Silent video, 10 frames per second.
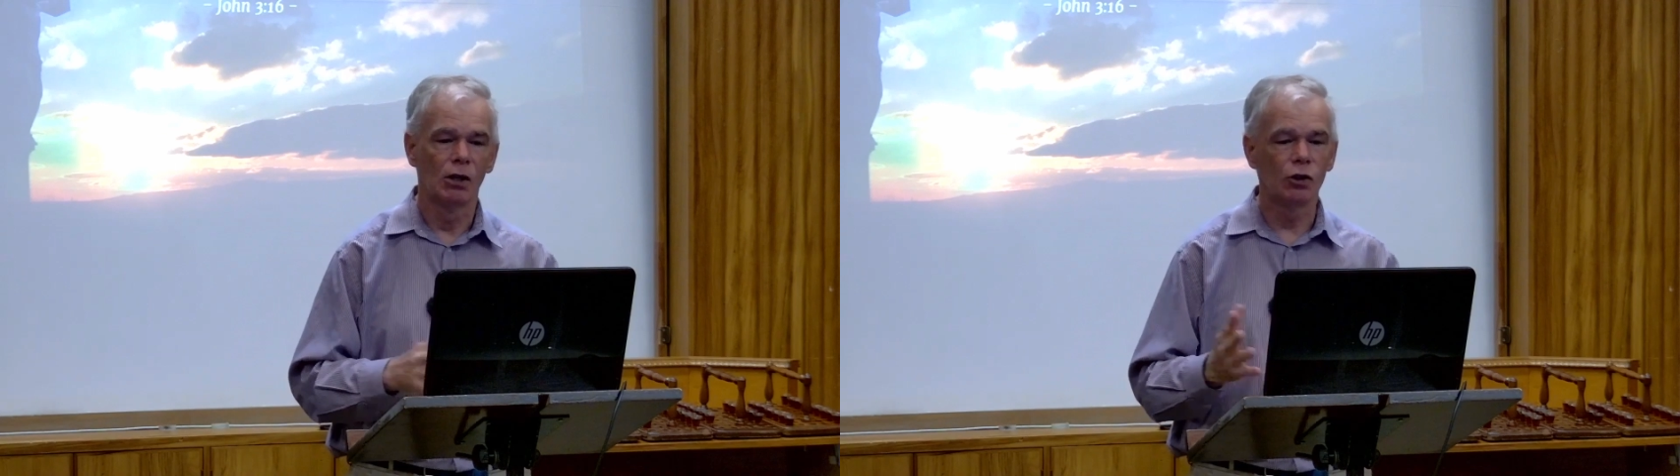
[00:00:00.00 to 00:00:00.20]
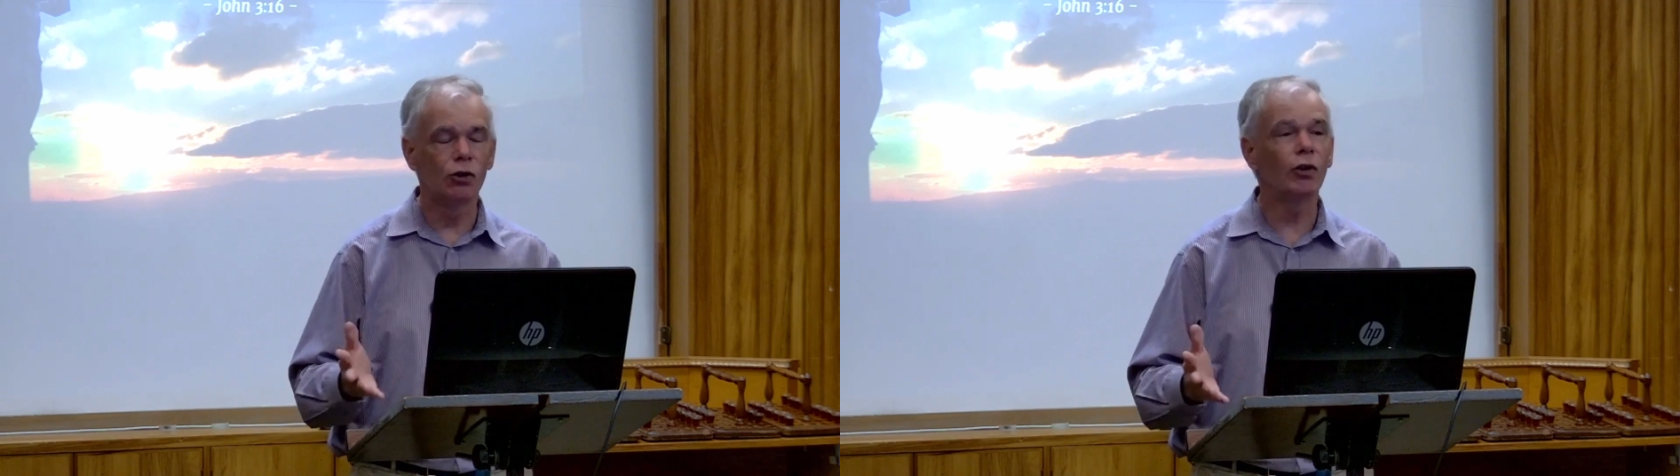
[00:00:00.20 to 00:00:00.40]

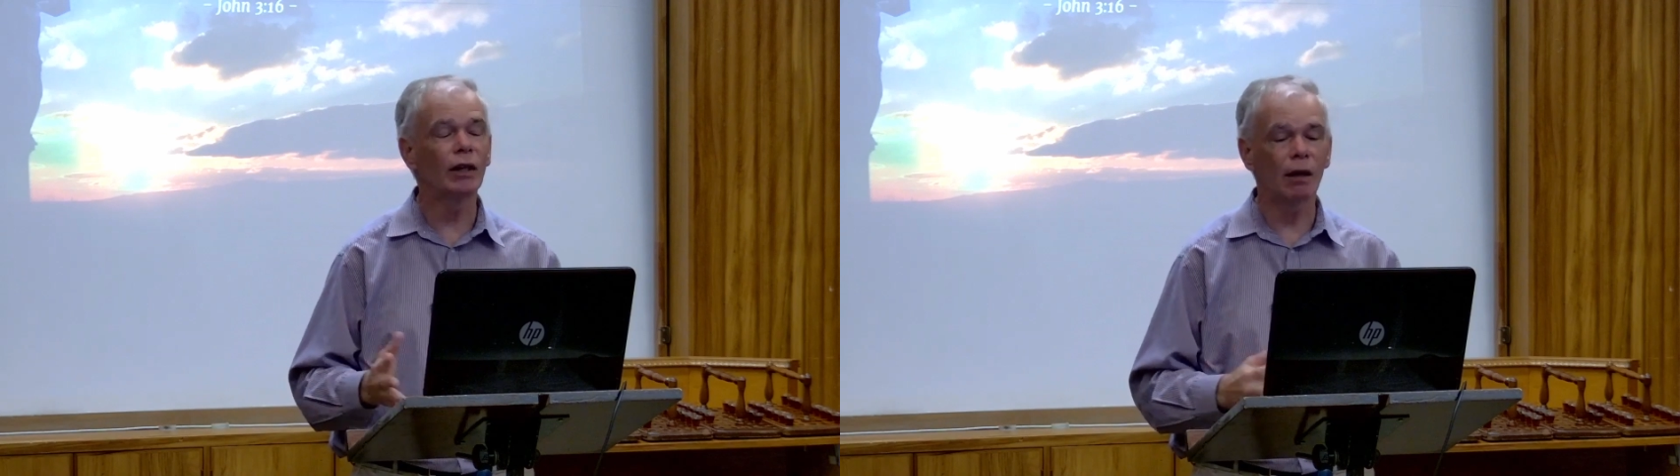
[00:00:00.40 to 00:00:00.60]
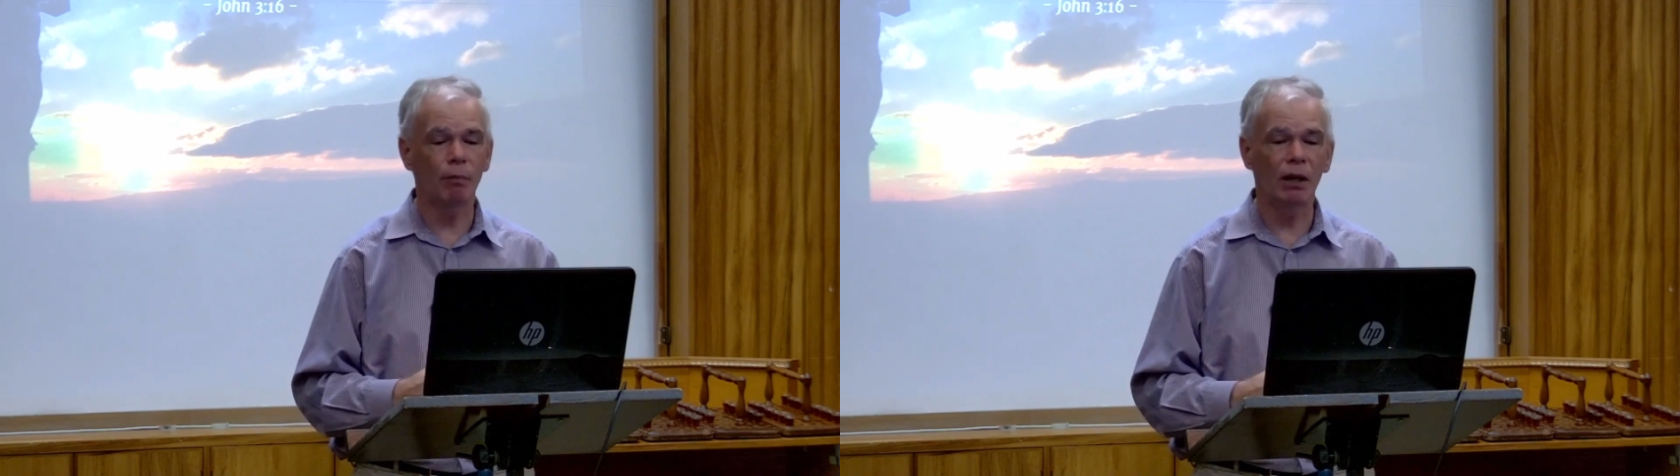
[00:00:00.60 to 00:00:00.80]
during
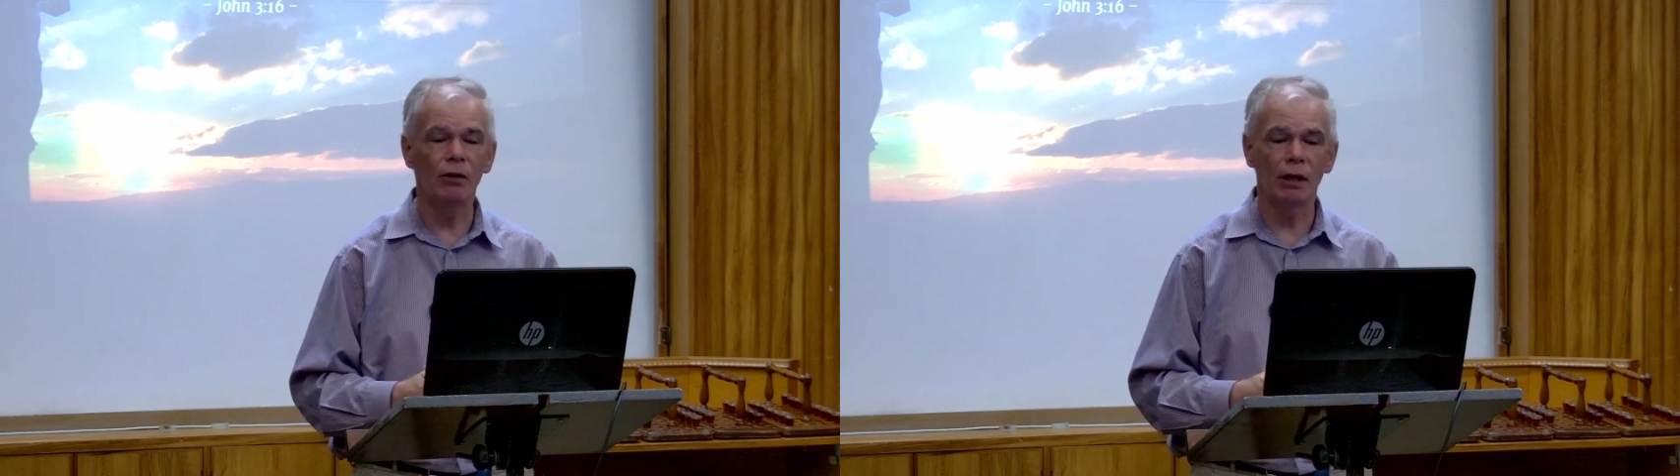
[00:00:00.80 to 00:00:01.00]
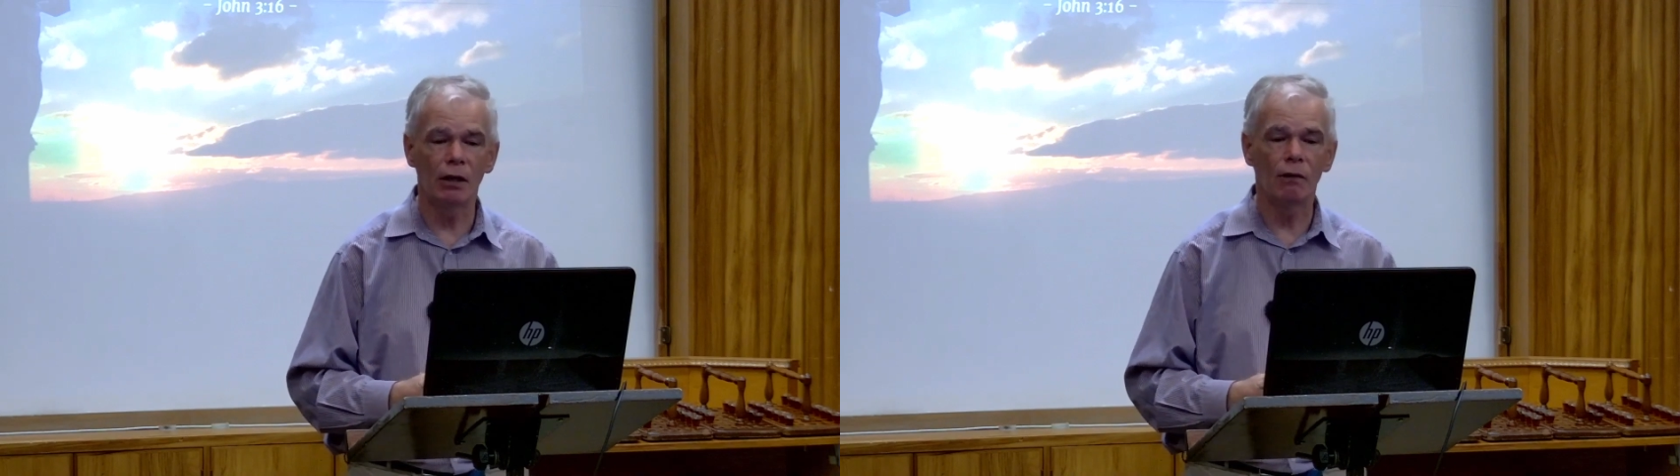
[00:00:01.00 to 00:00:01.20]
the
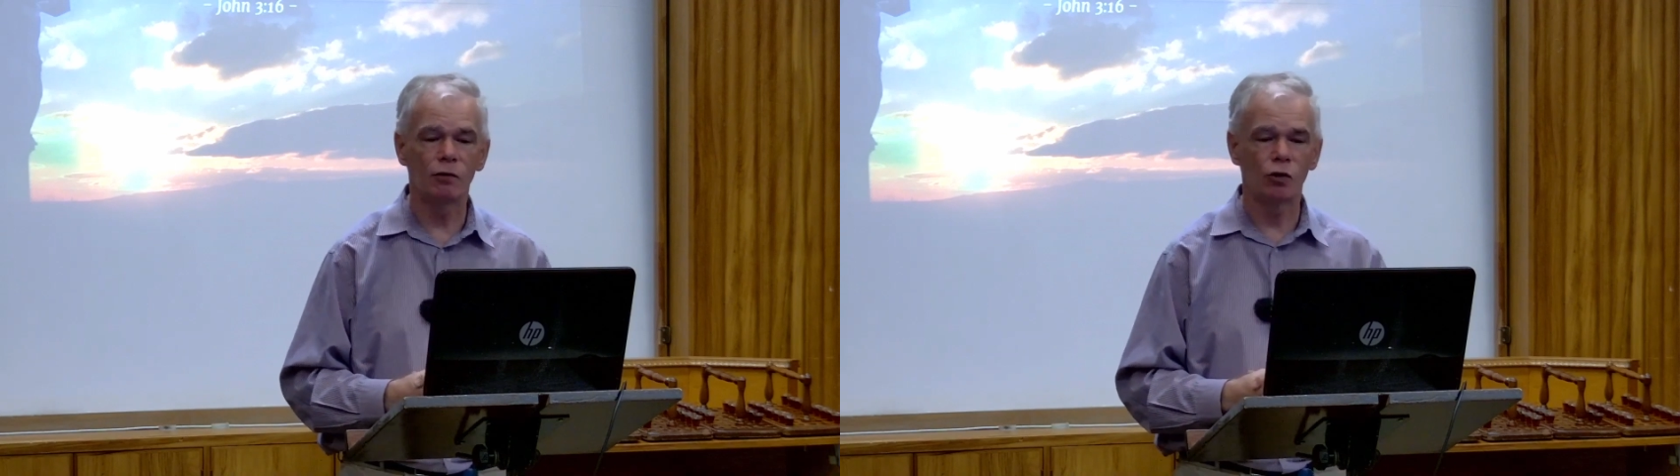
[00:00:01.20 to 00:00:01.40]
period of